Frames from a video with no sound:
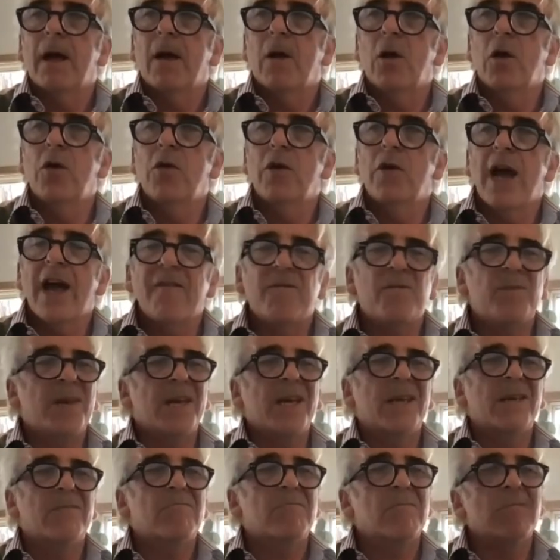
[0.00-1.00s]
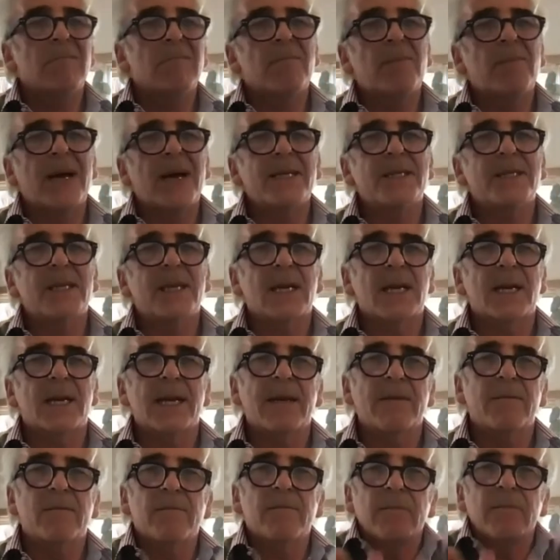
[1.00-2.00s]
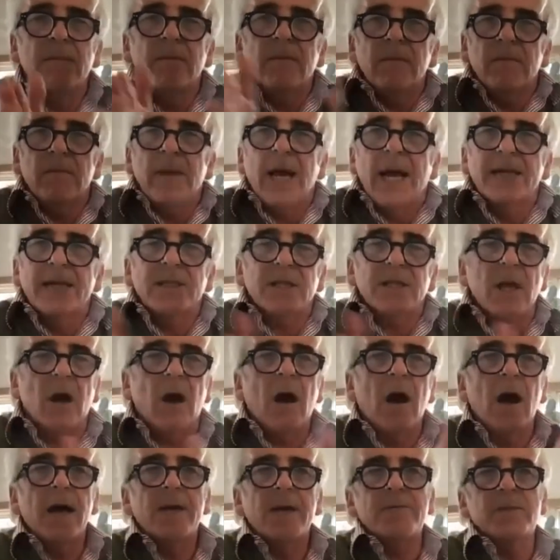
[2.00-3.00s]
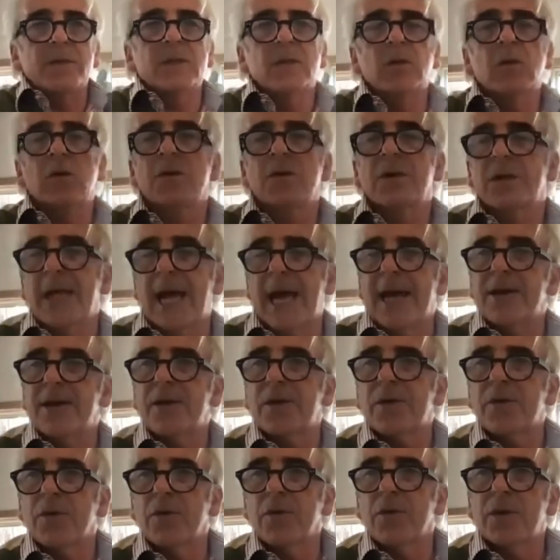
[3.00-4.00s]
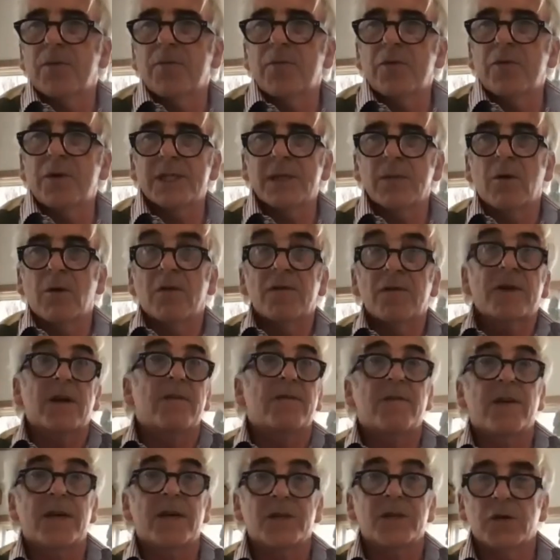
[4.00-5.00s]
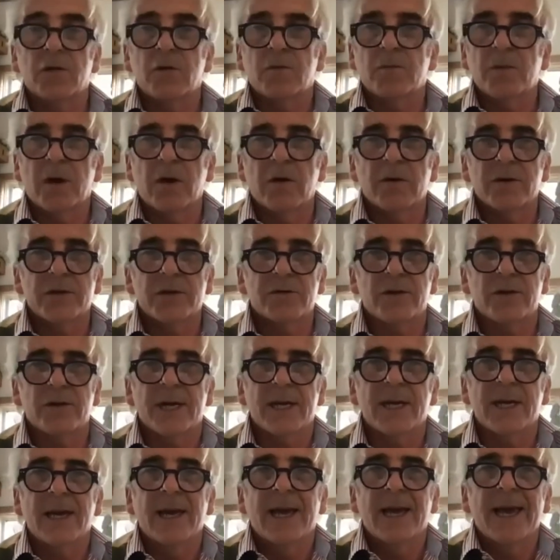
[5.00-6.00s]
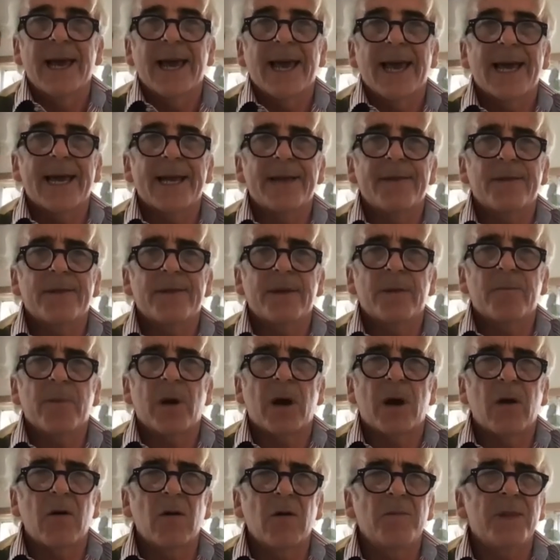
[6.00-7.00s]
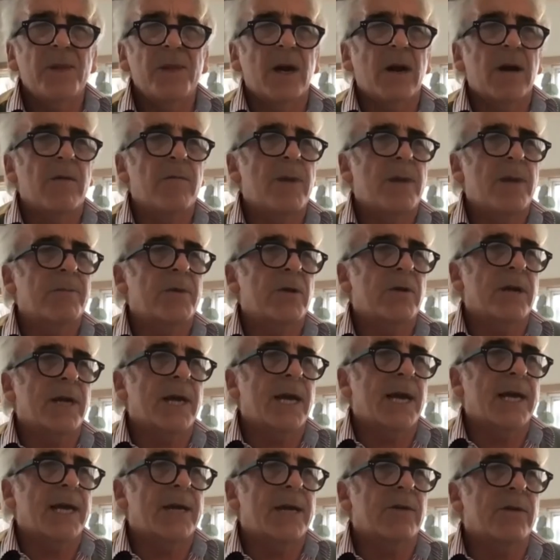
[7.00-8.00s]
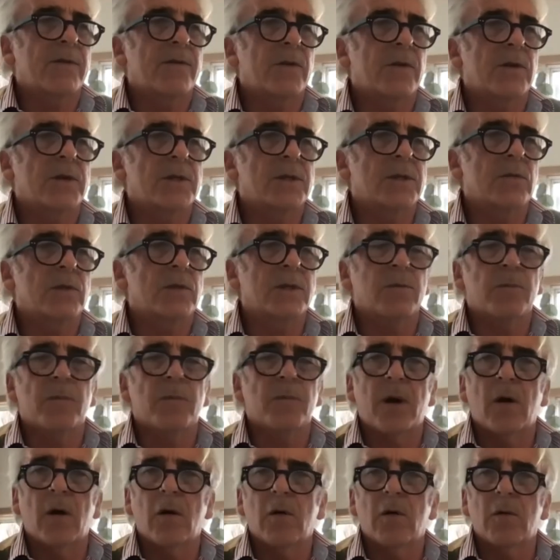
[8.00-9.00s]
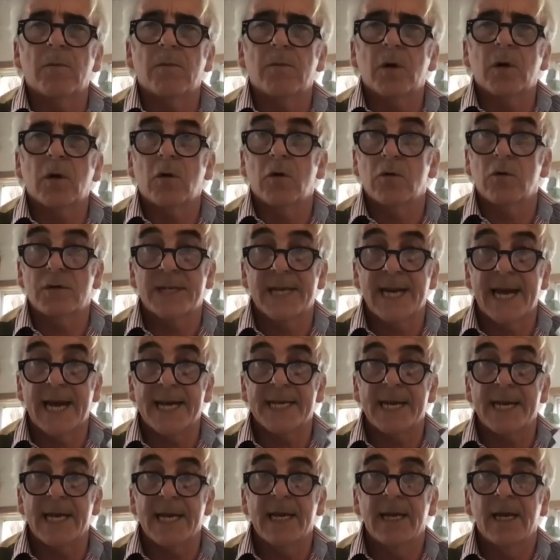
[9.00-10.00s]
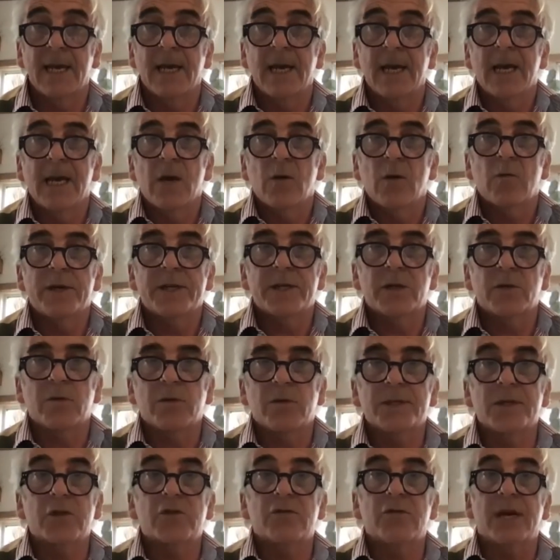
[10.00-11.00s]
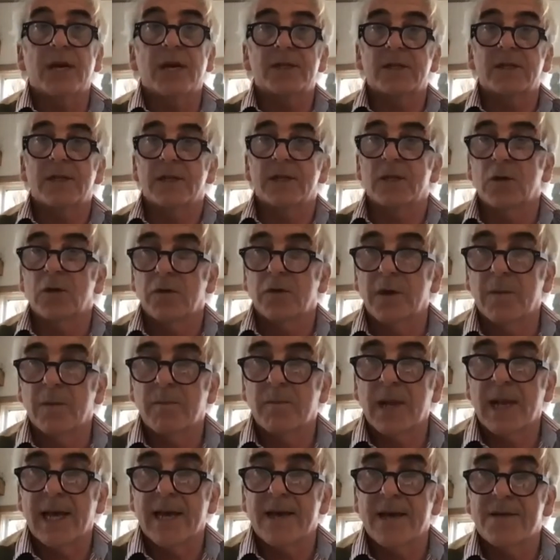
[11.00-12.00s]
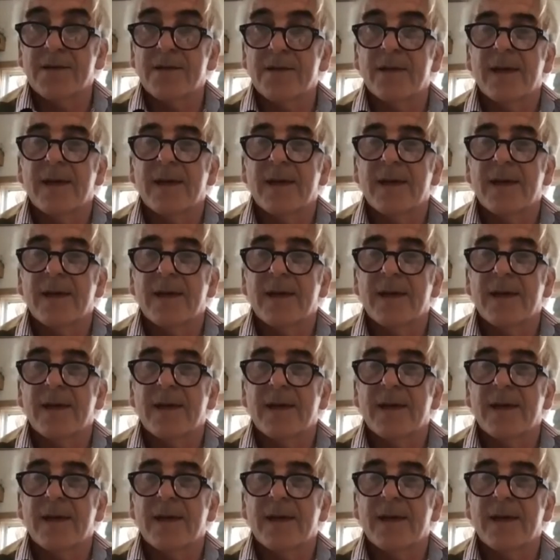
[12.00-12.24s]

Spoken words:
who have been basically at times looked at through the prism of confessional poetry. And the poem that I remember encountering first was a poem called Daddy, which was addressed to Sylvia Plath.